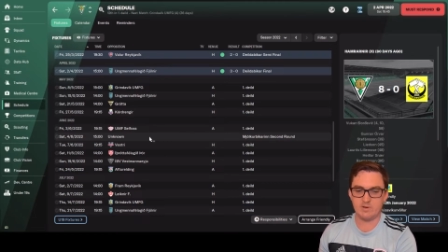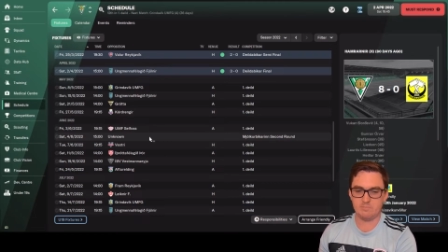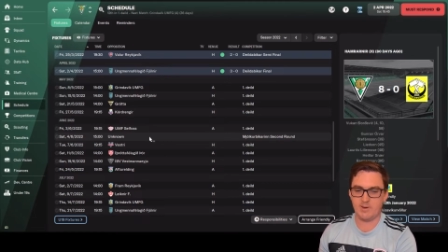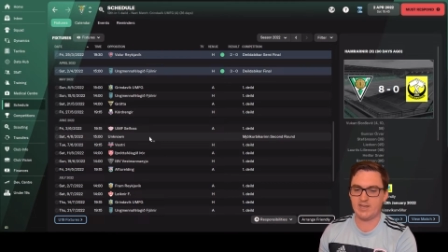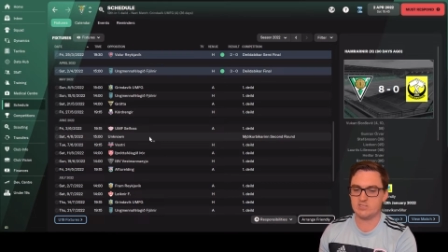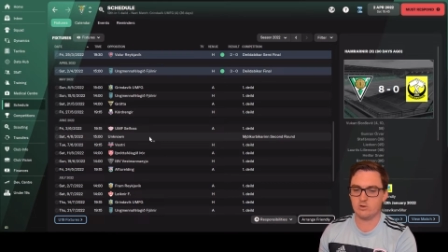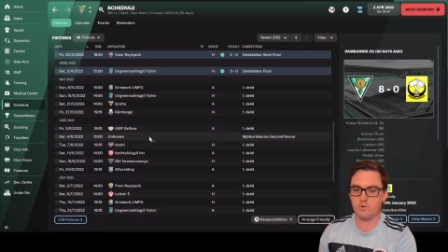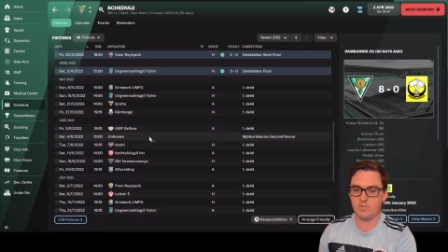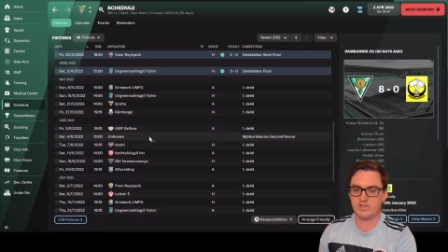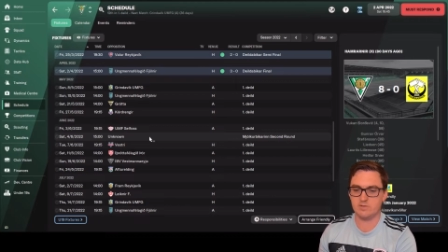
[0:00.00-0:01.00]
But based on
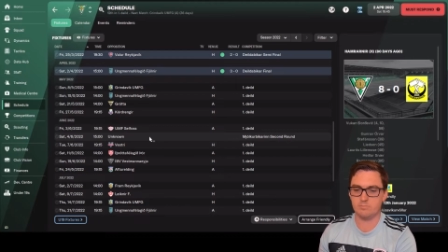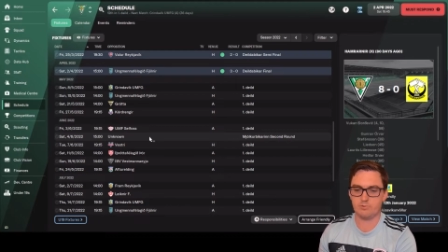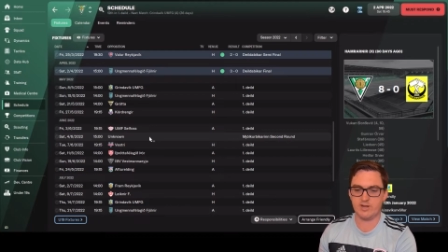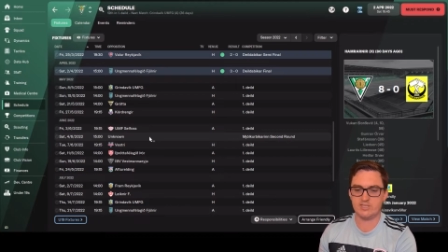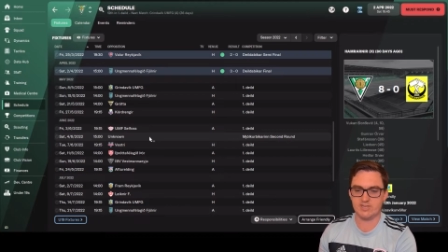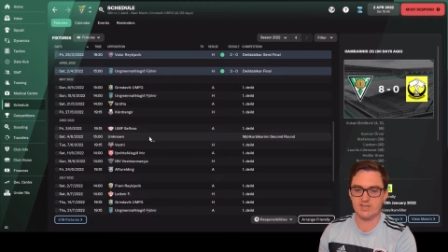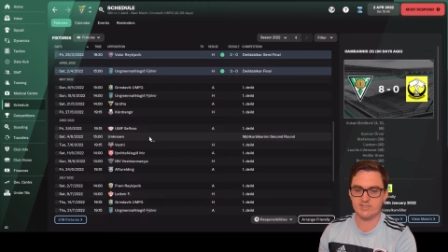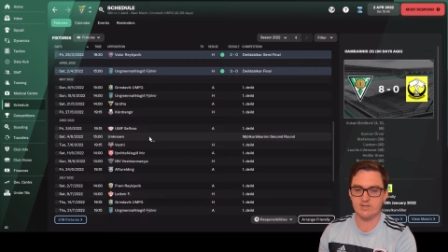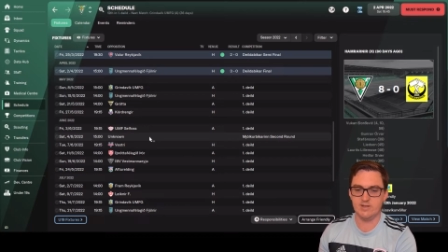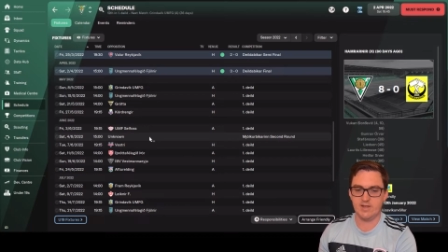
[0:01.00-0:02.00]
what we did
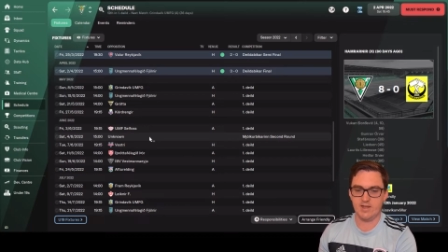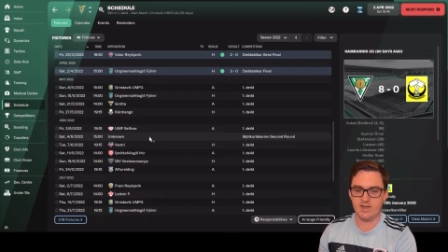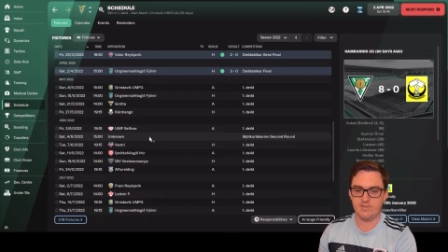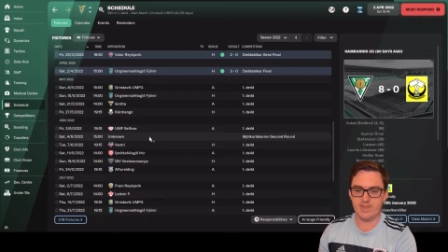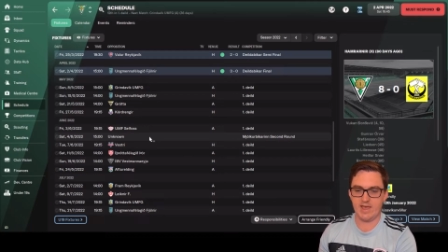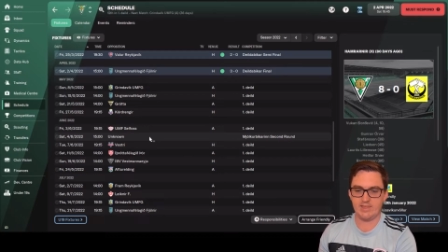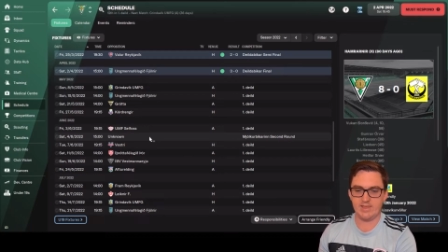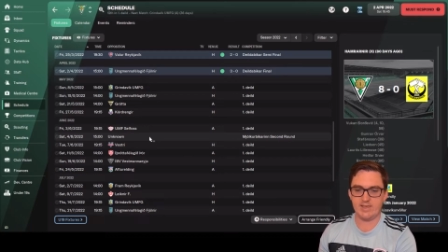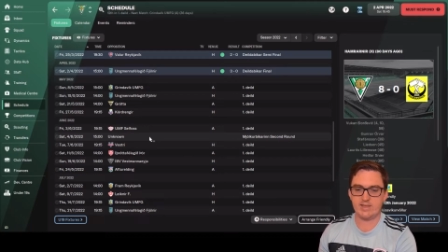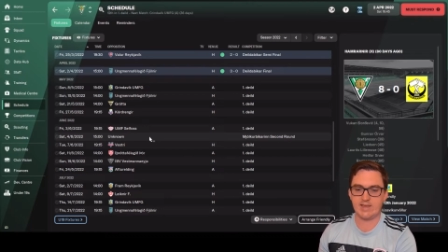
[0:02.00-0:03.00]
pre-season in that
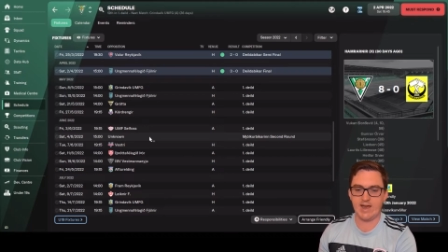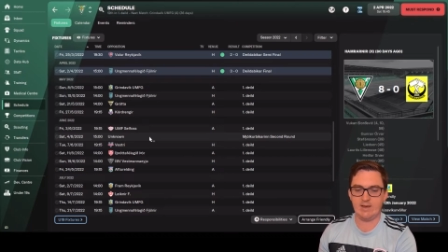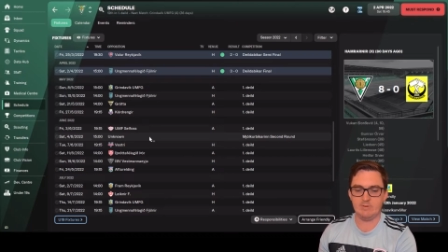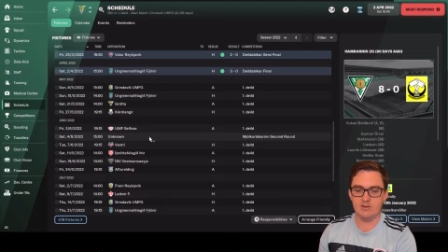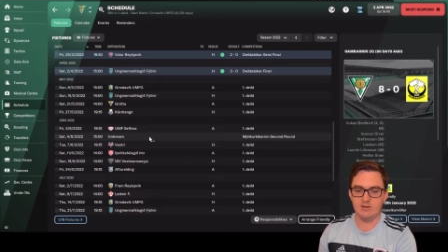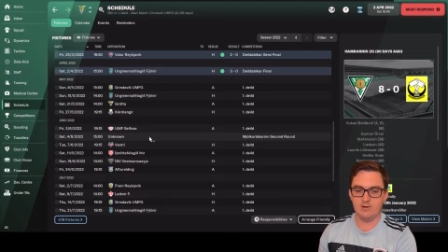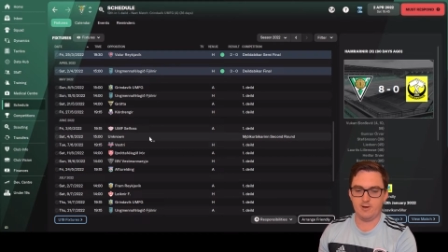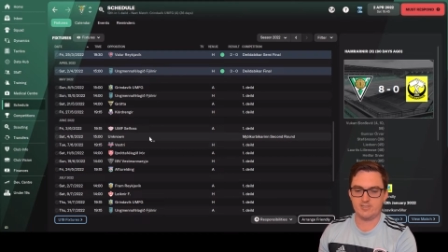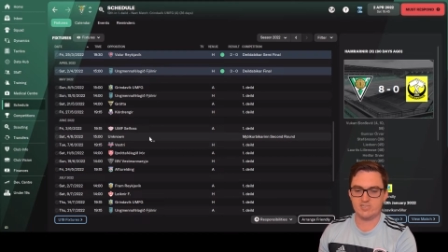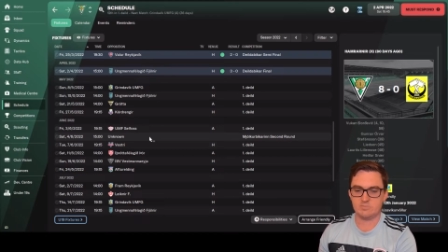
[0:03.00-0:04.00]
League Cup,
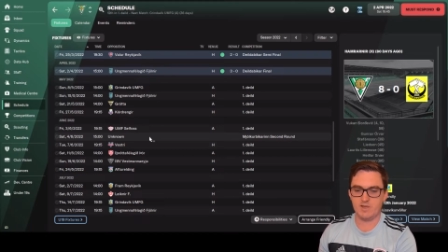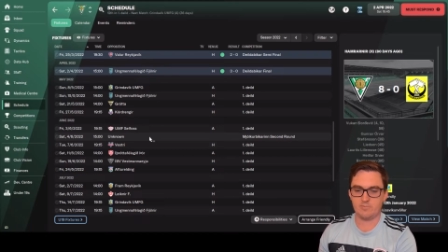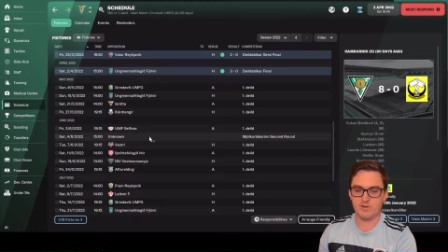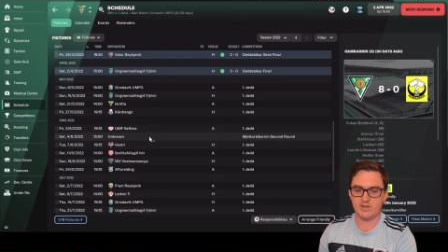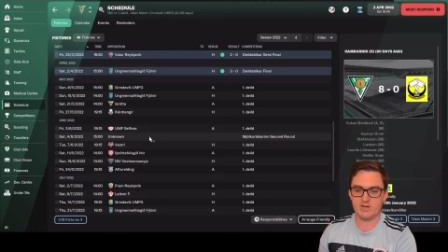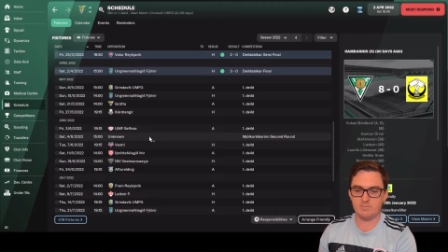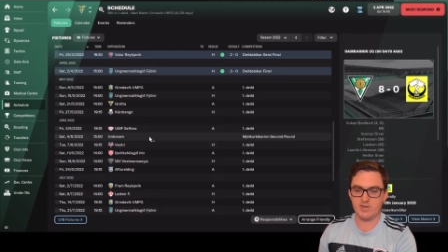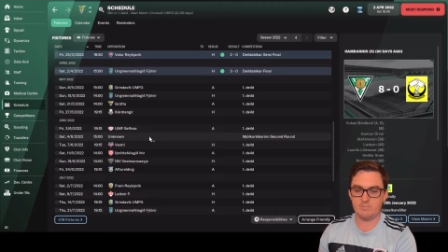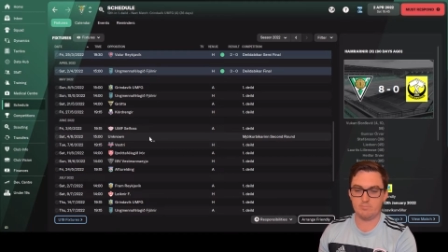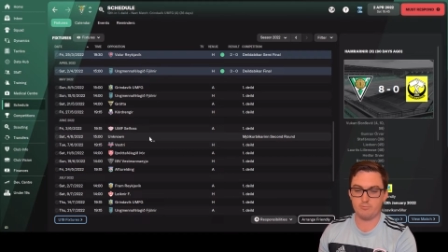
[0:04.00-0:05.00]
I suspect we're going to
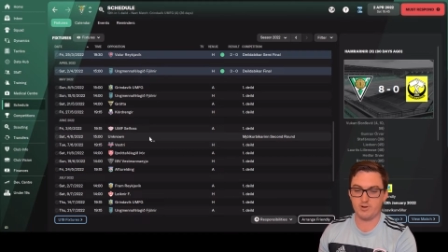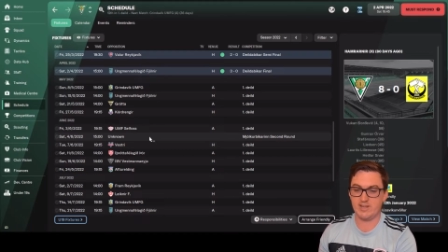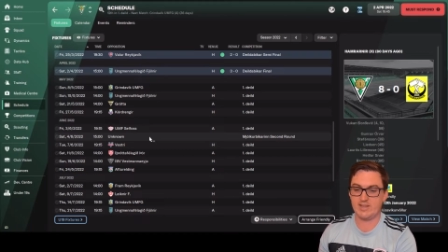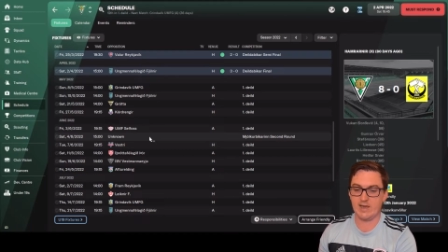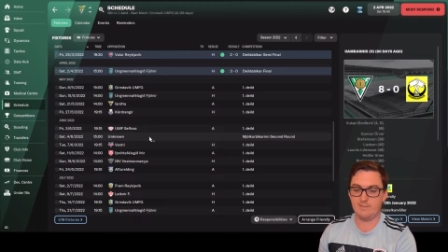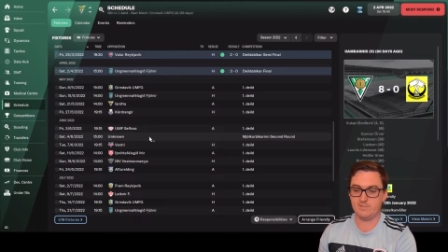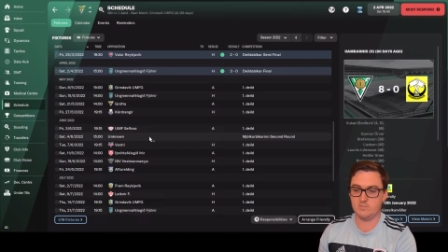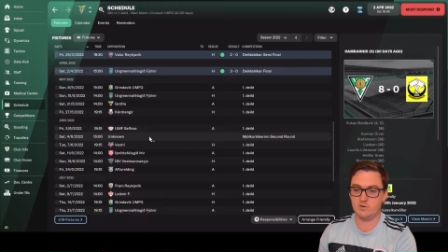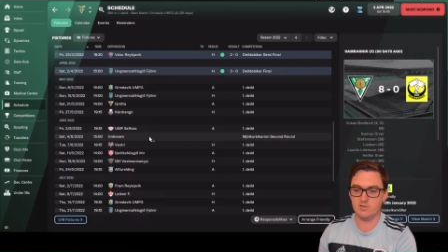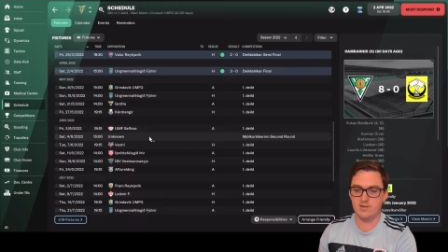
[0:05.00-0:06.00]
be pretty
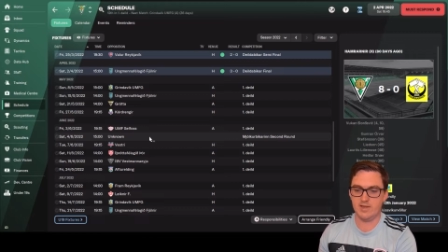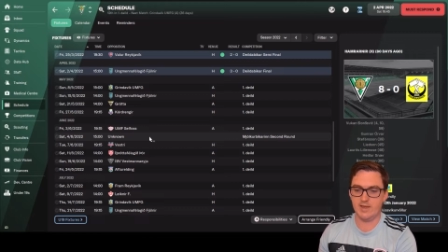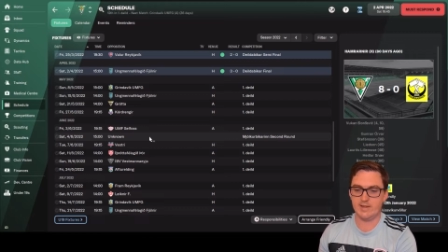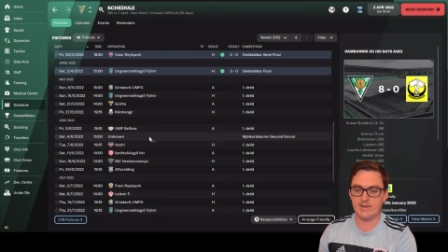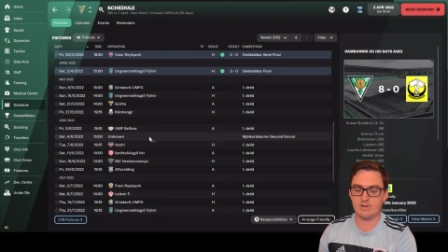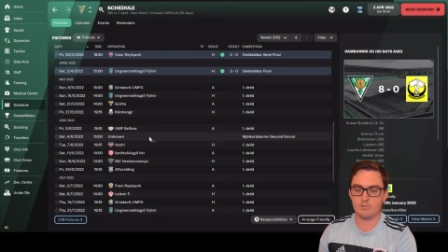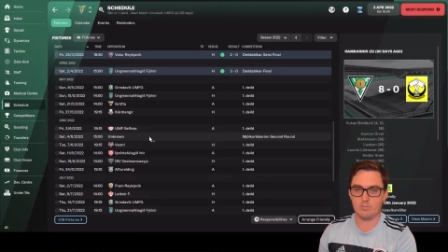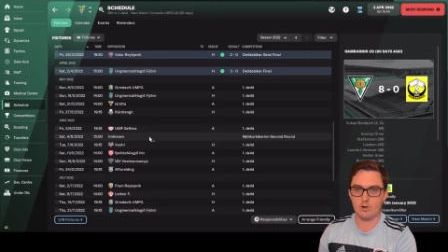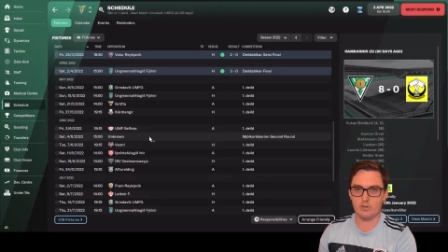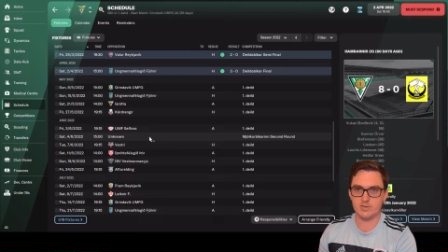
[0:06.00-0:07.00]
comfortable in getting
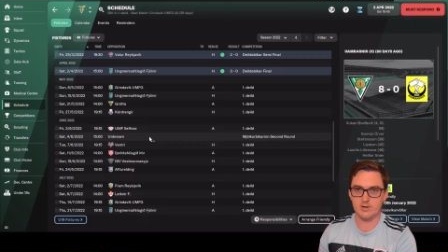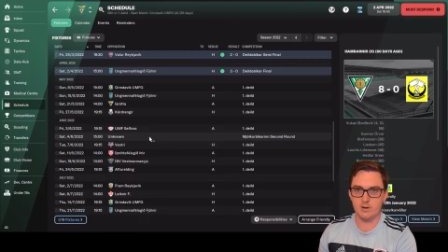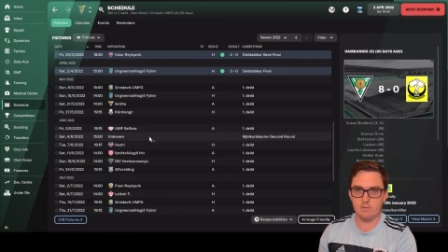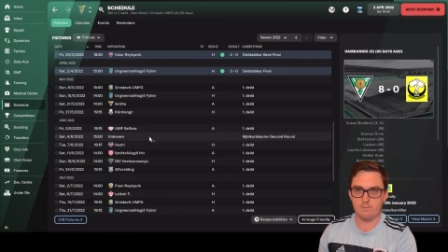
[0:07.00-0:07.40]
promoted